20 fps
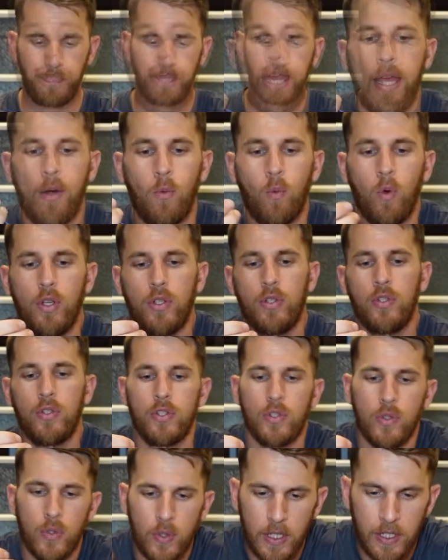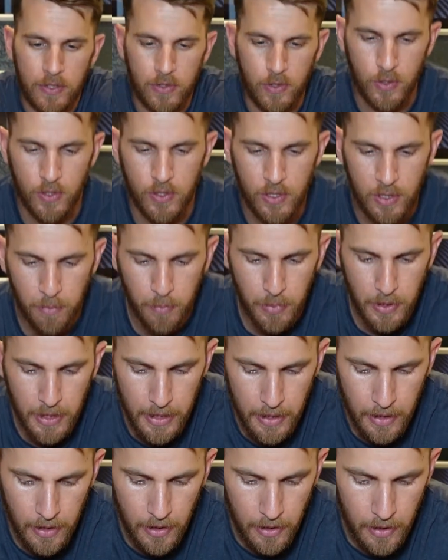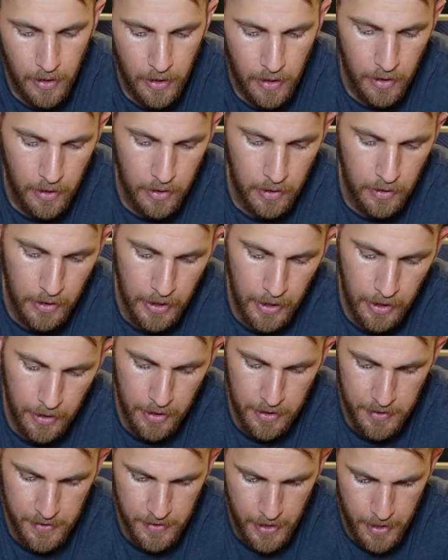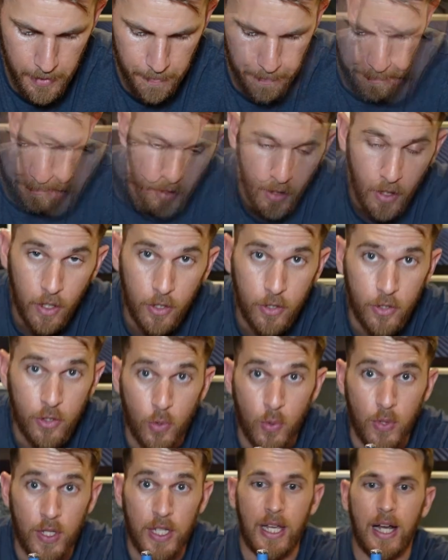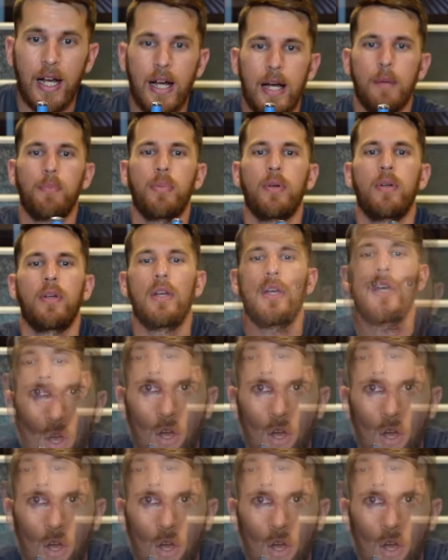and what you do is you simply link this up to the up.